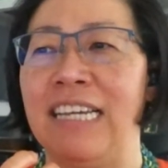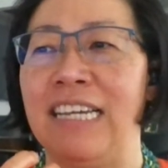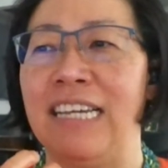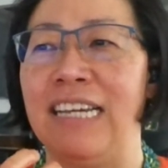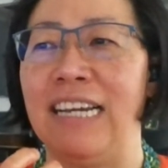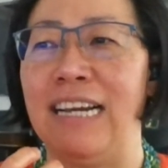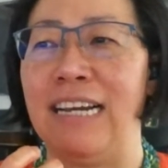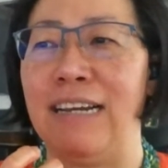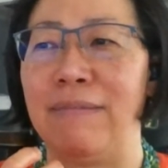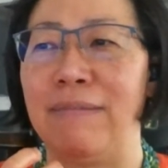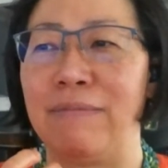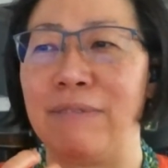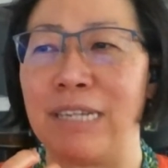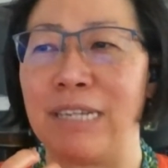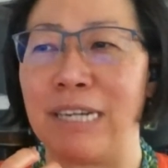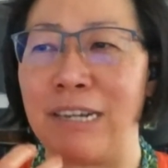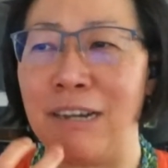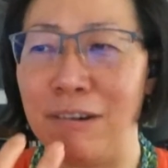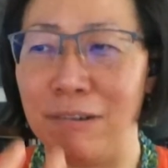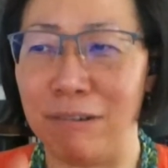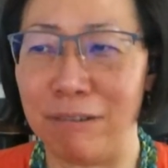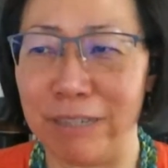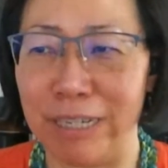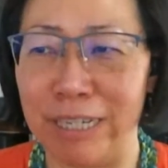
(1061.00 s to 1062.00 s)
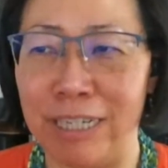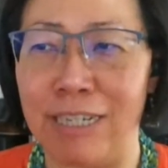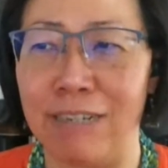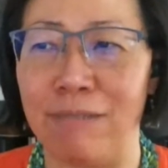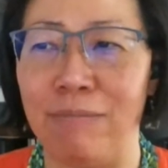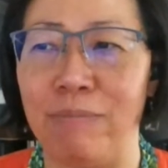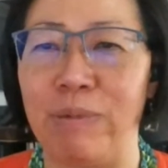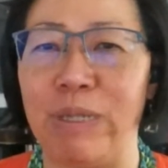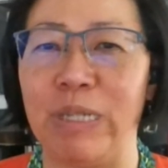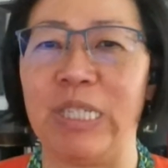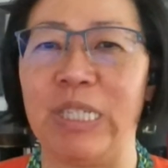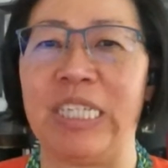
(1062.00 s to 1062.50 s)
the coalition
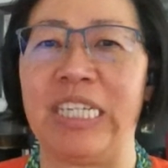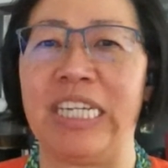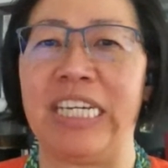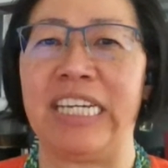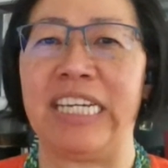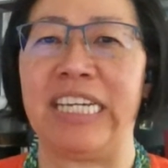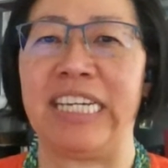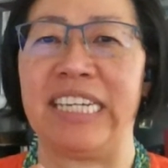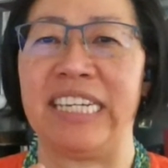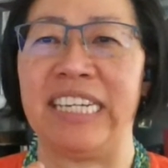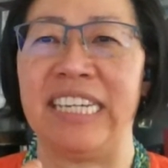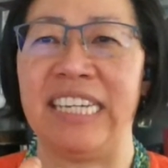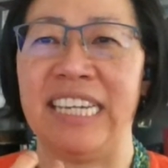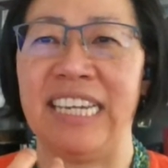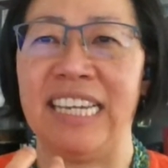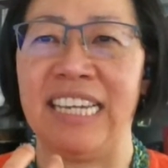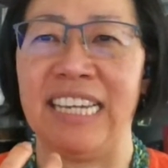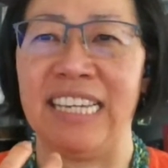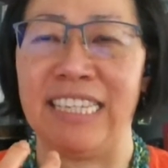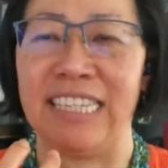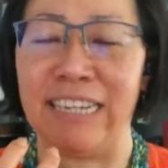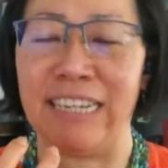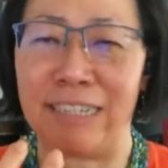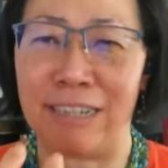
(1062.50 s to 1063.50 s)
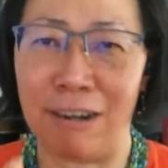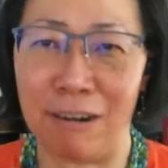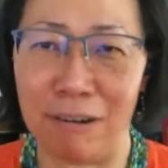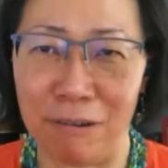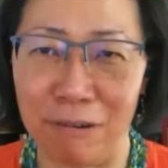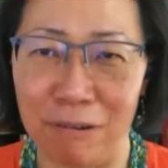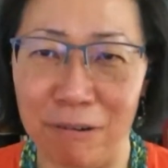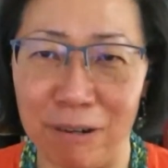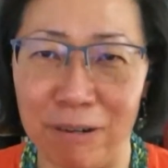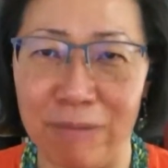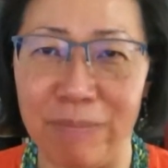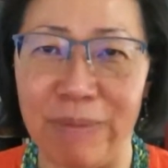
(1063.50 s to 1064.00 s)
building, the
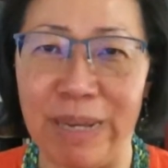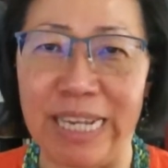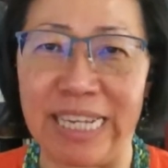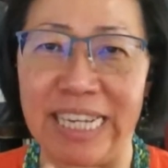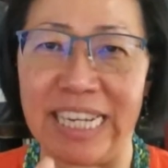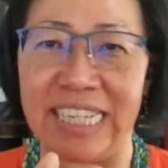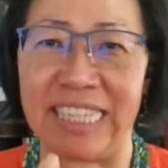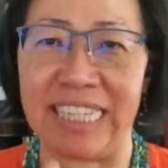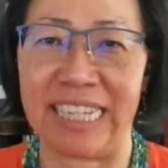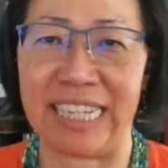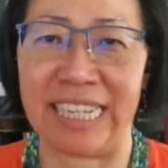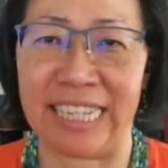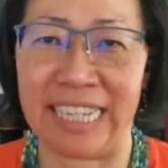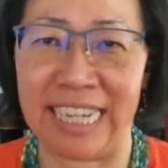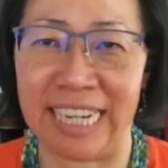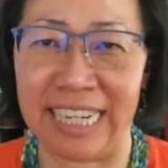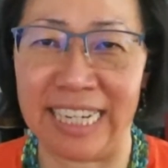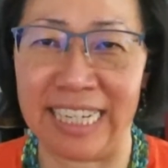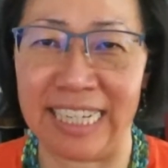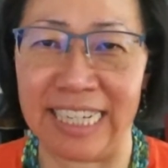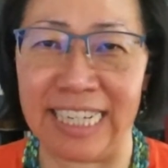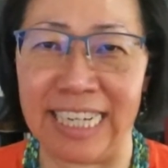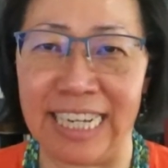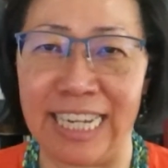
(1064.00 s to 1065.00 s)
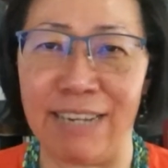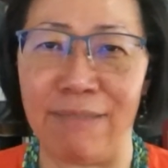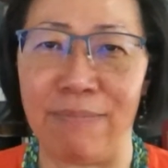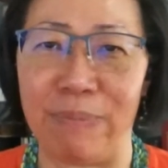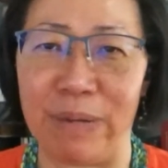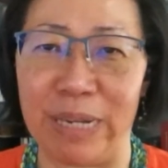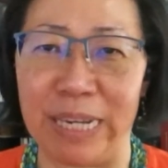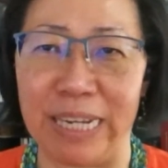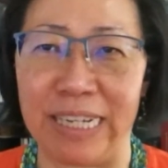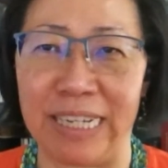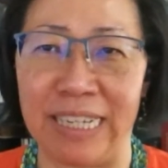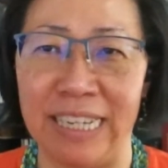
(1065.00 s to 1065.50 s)
cohort making, the kin
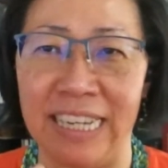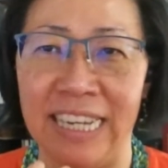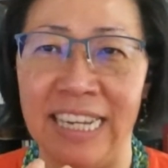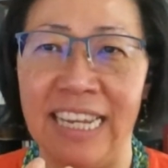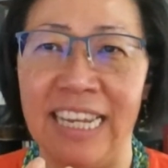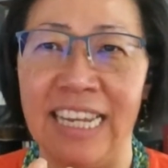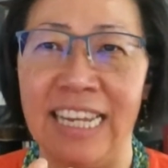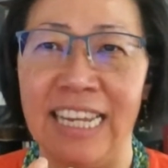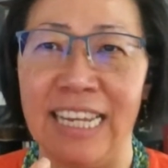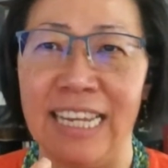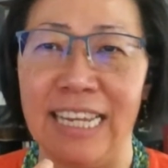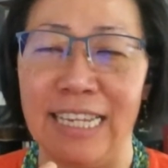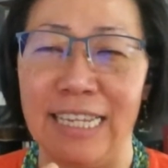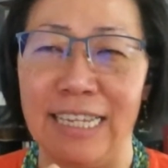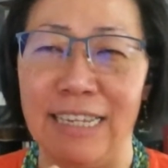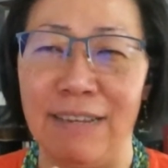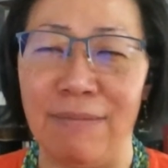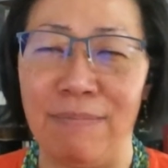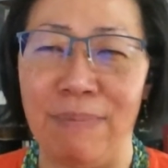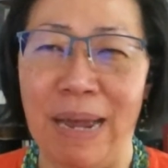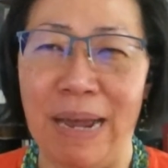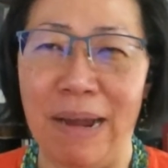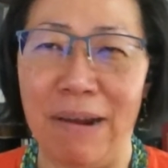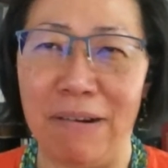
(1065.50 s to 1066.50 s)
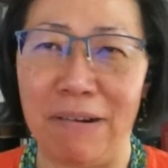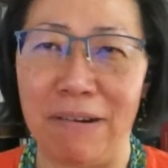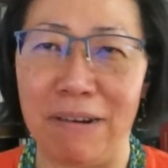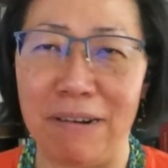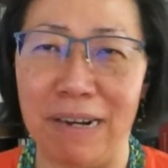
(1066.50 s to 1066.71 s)
keeping, the power